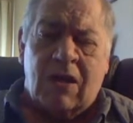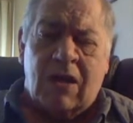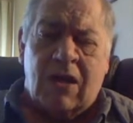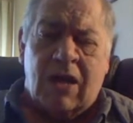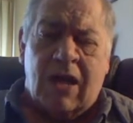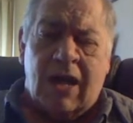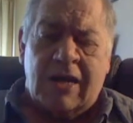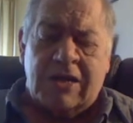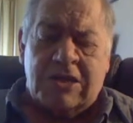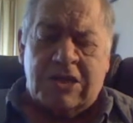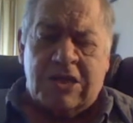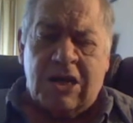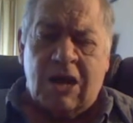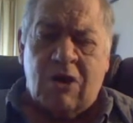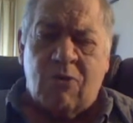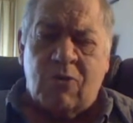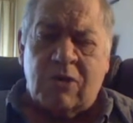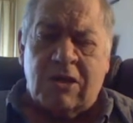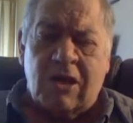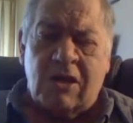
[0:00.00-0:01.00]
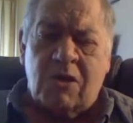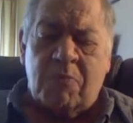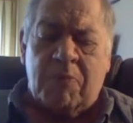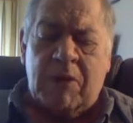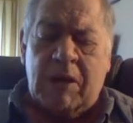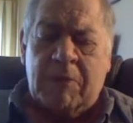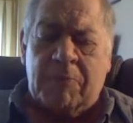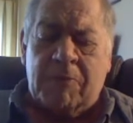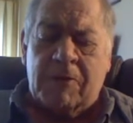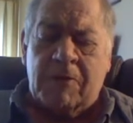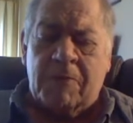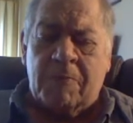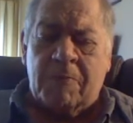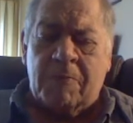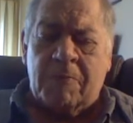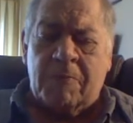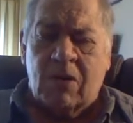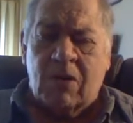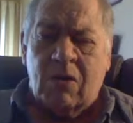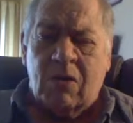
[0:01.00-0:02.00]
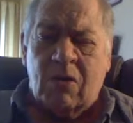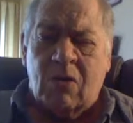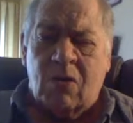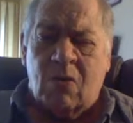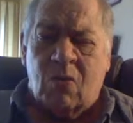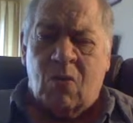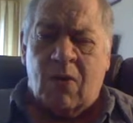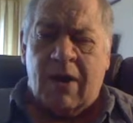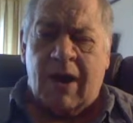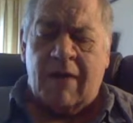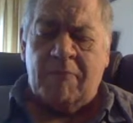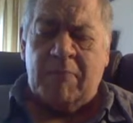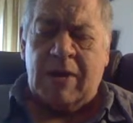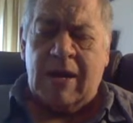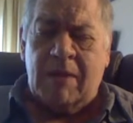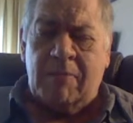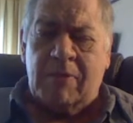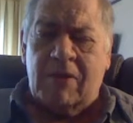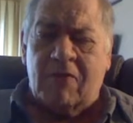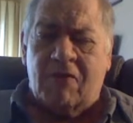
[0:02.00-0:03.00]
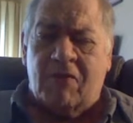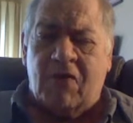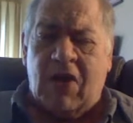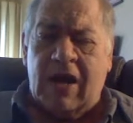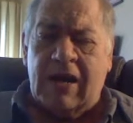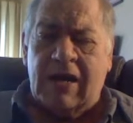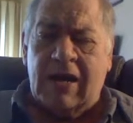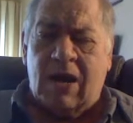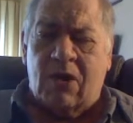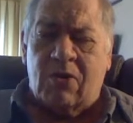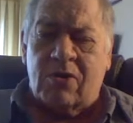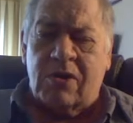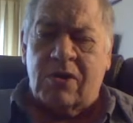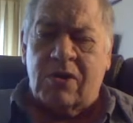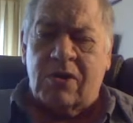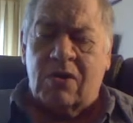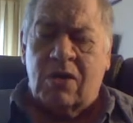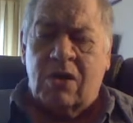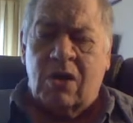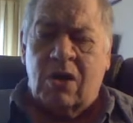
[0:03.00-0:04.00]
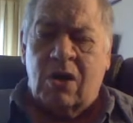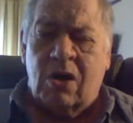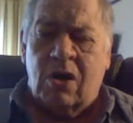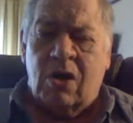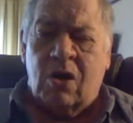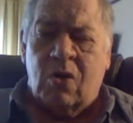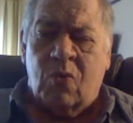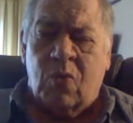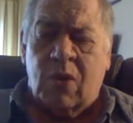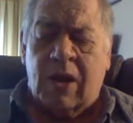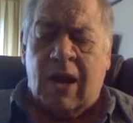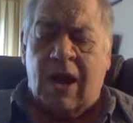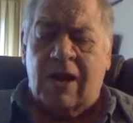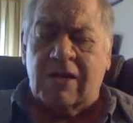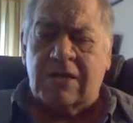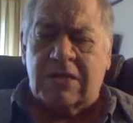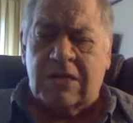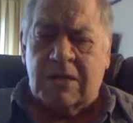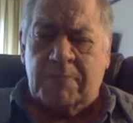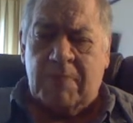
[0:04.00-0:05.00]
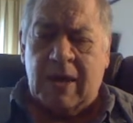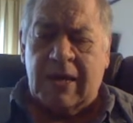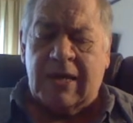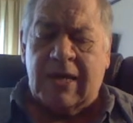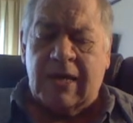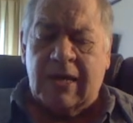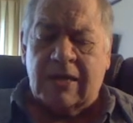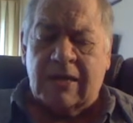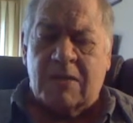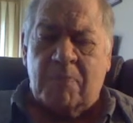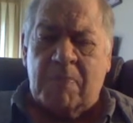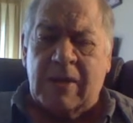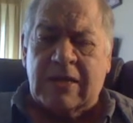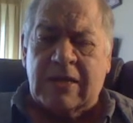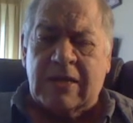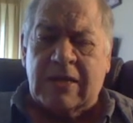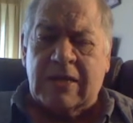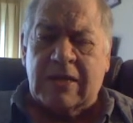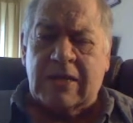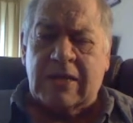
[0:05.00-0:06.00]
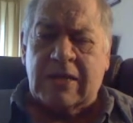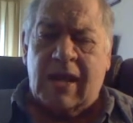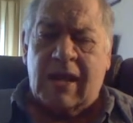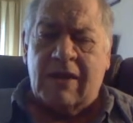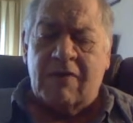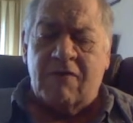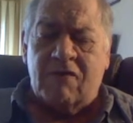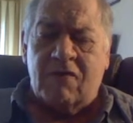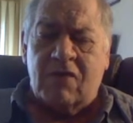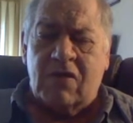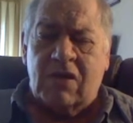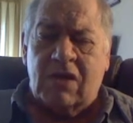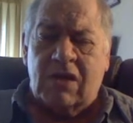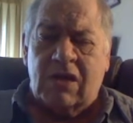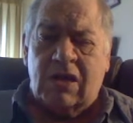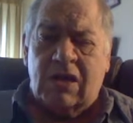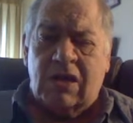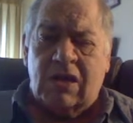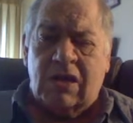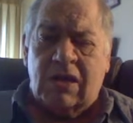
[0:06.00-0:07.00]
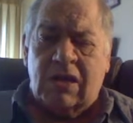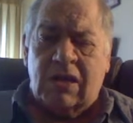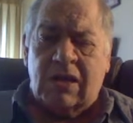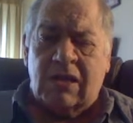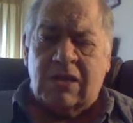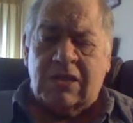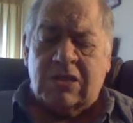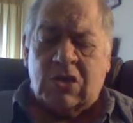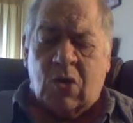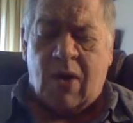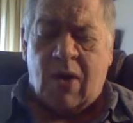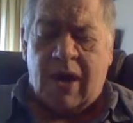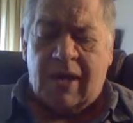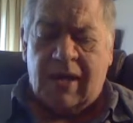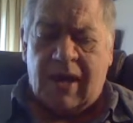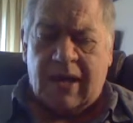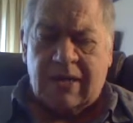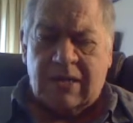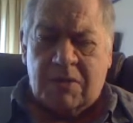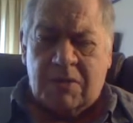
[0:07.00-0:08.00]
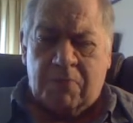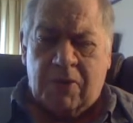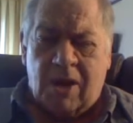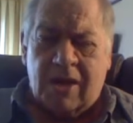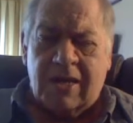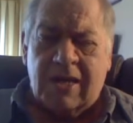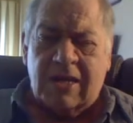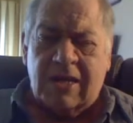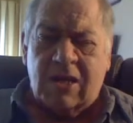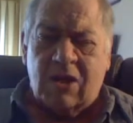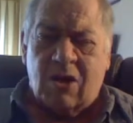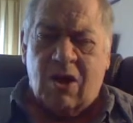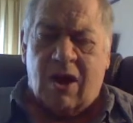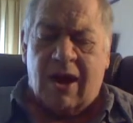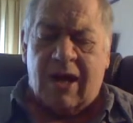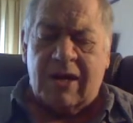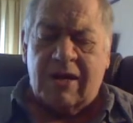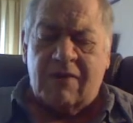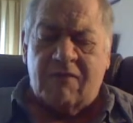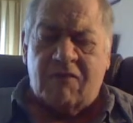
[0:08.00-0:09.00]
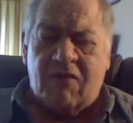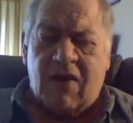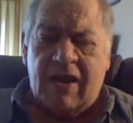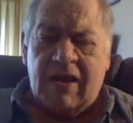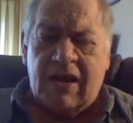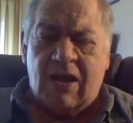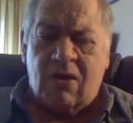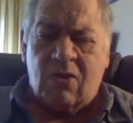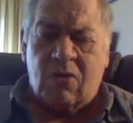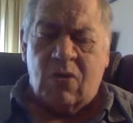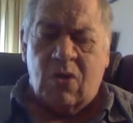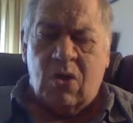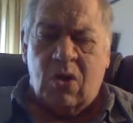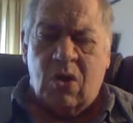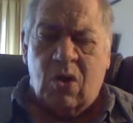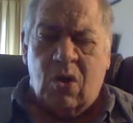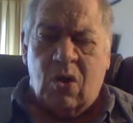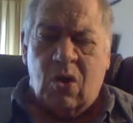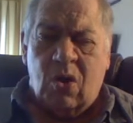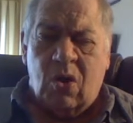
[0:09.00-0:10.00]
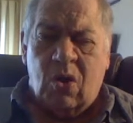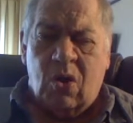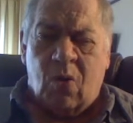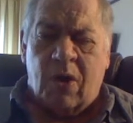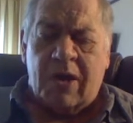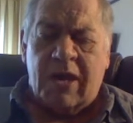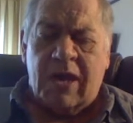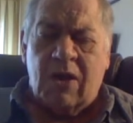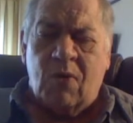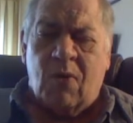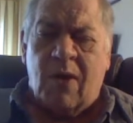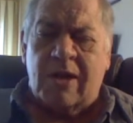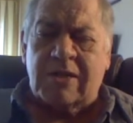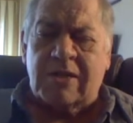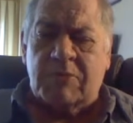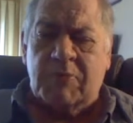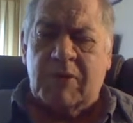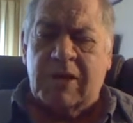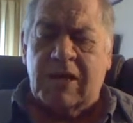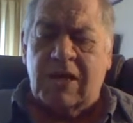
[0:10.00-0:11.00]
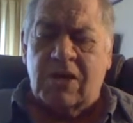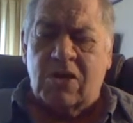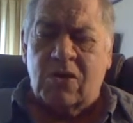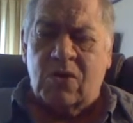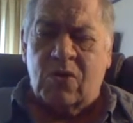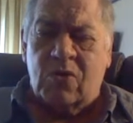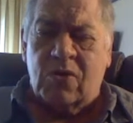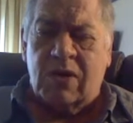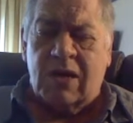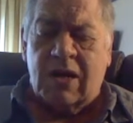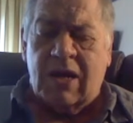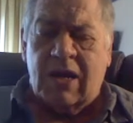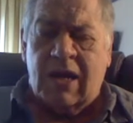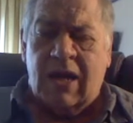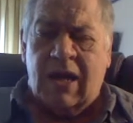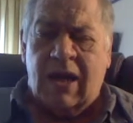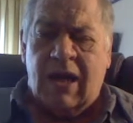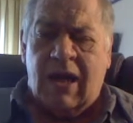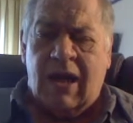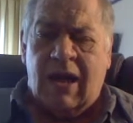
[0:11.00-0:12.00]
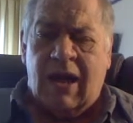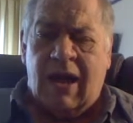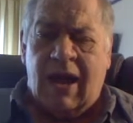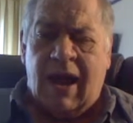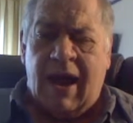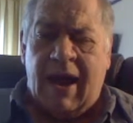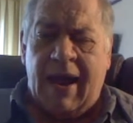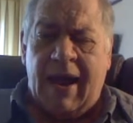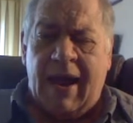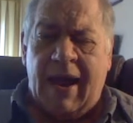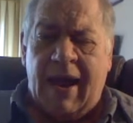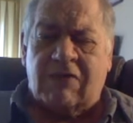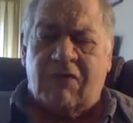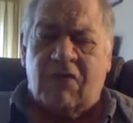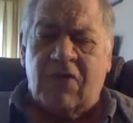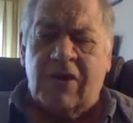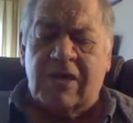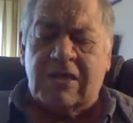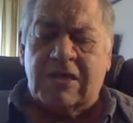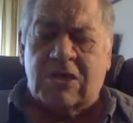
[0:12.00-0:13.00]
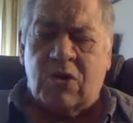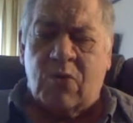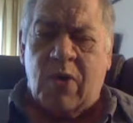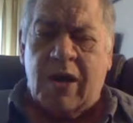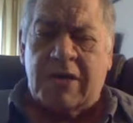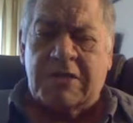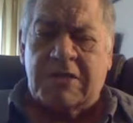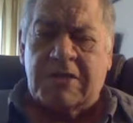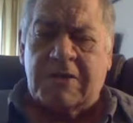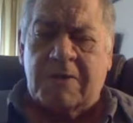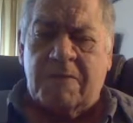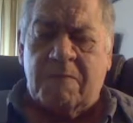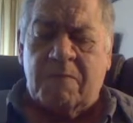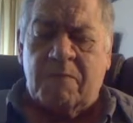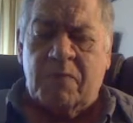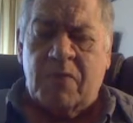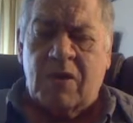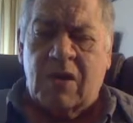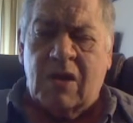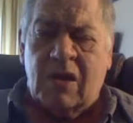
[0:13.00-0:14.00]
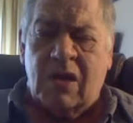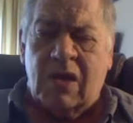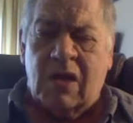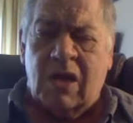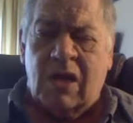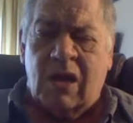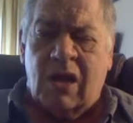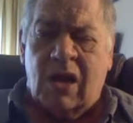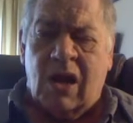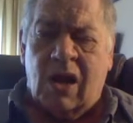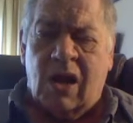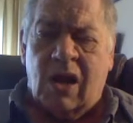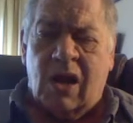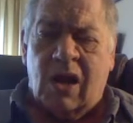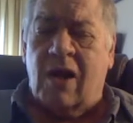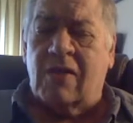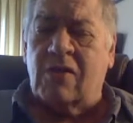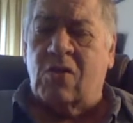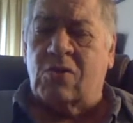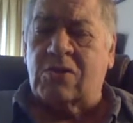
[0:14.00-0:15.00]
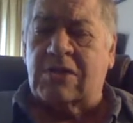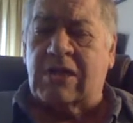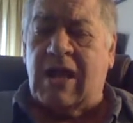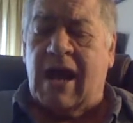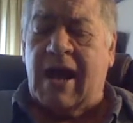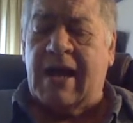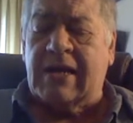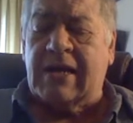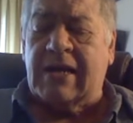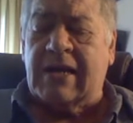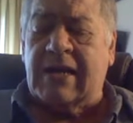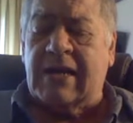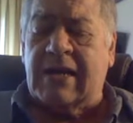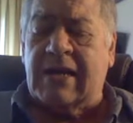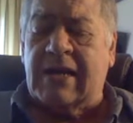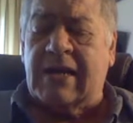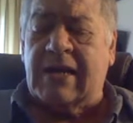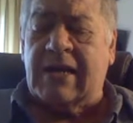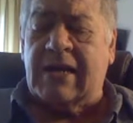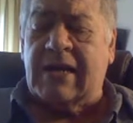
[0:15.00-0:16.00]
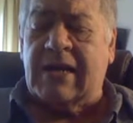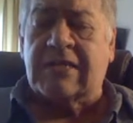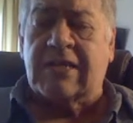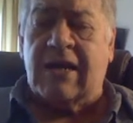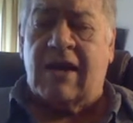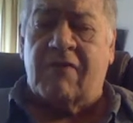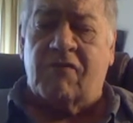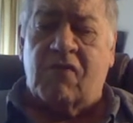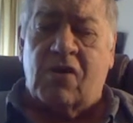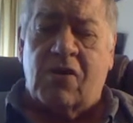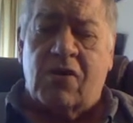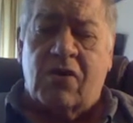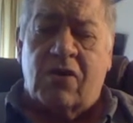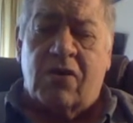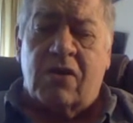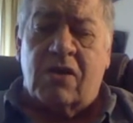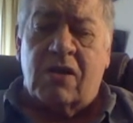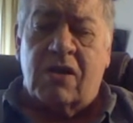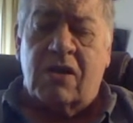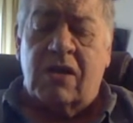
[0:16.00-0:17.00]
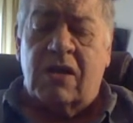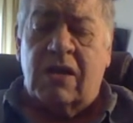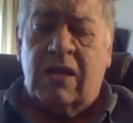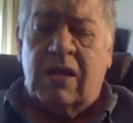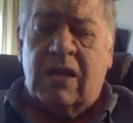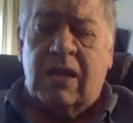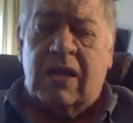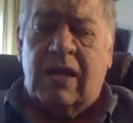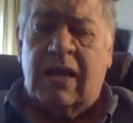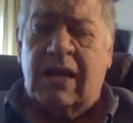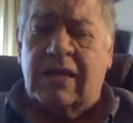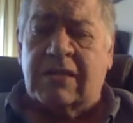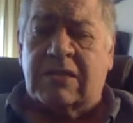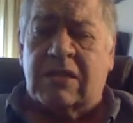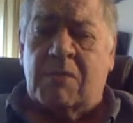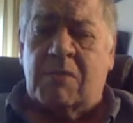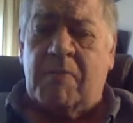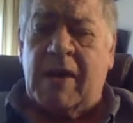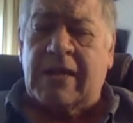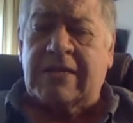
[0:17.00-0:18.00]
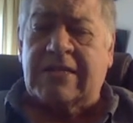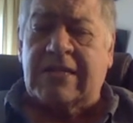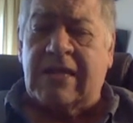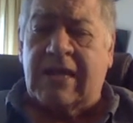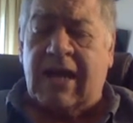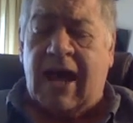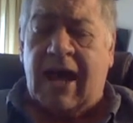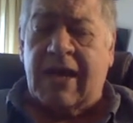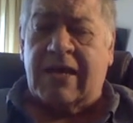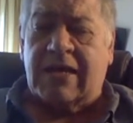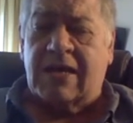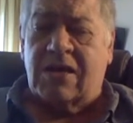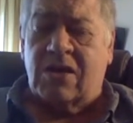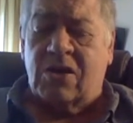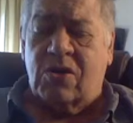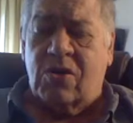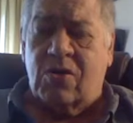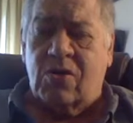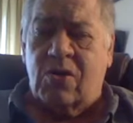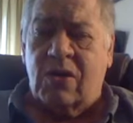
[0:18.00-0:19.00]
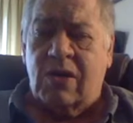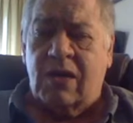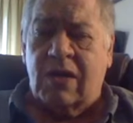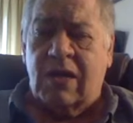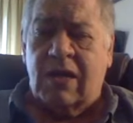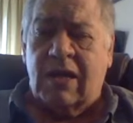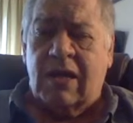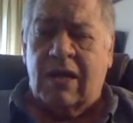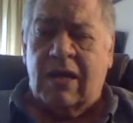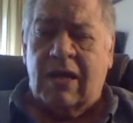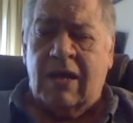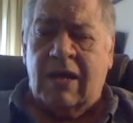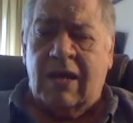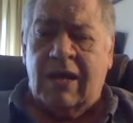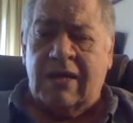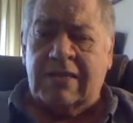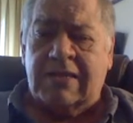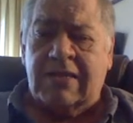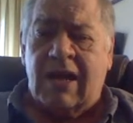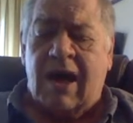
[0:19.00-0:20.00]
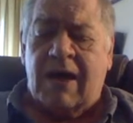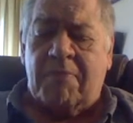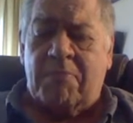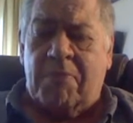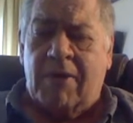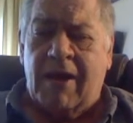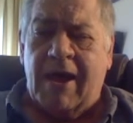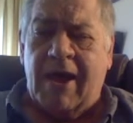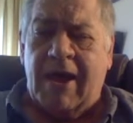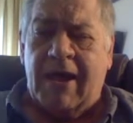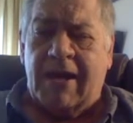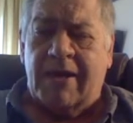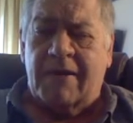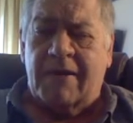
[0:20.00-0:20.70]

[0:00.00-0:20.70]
and share with other people what I've been able to find out in regards to making it the best of my life. So like to plug into God and find out what He wants me to do, and I ask for His direction. Along those lines, one of the things that I've learned is the best thing I can do is not plan.